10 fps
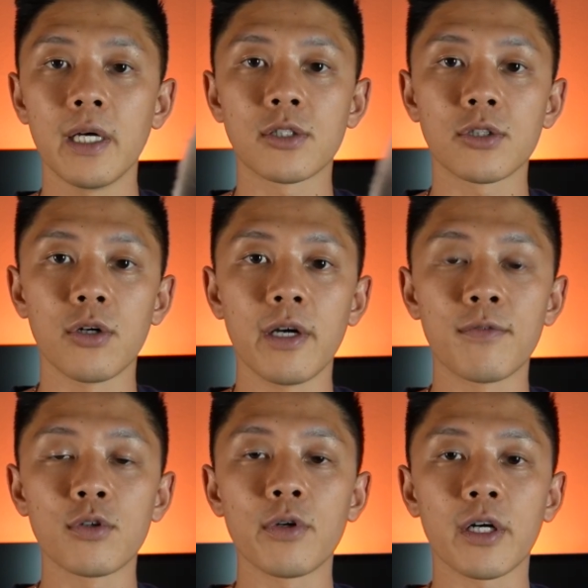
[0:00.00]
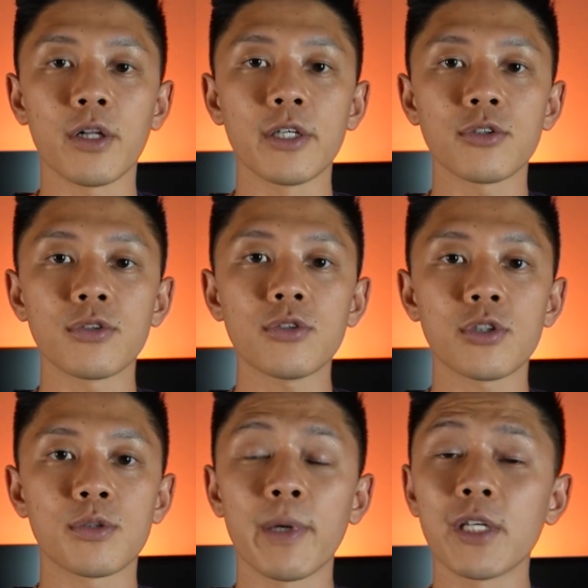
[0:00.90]
And so if you're doing clusters,
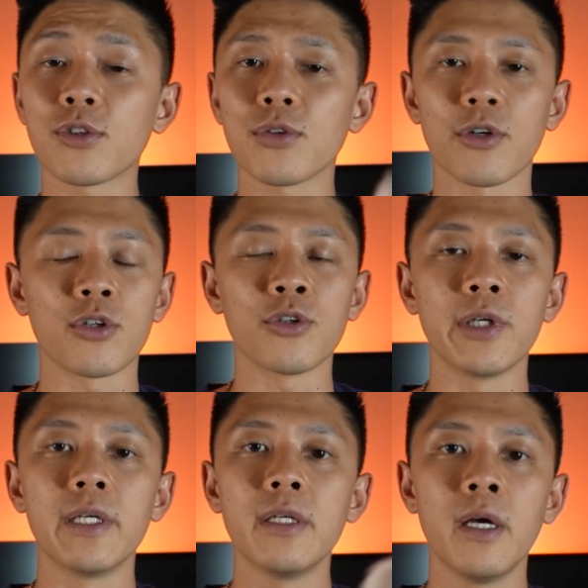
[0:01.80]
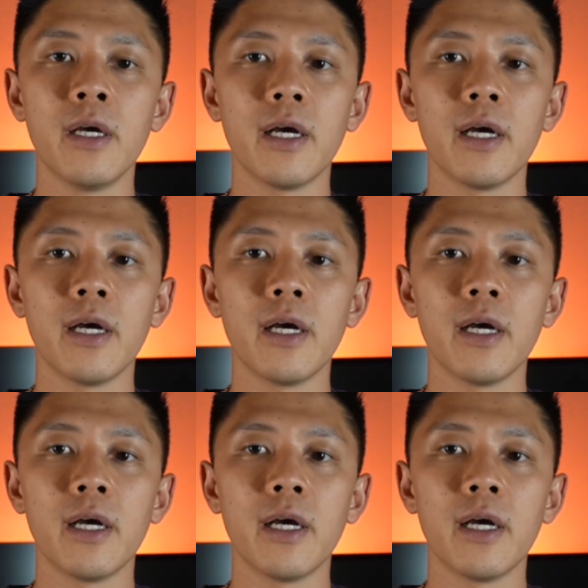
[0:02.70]
just make sure they're clean